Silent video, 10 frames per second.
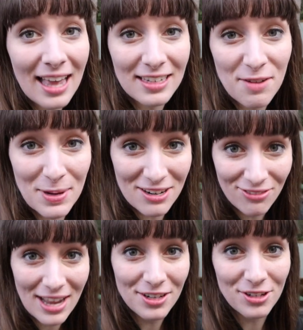And I've been
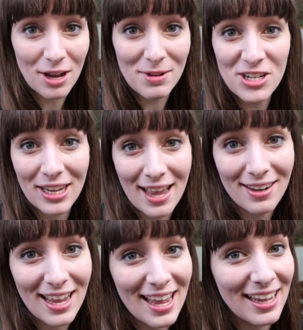invited to come and check
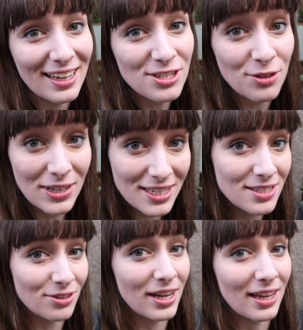out a souvenir
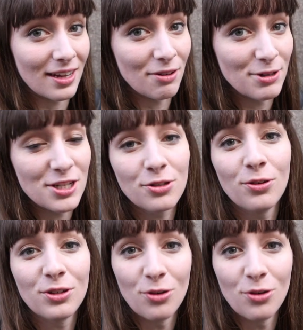store here, which is called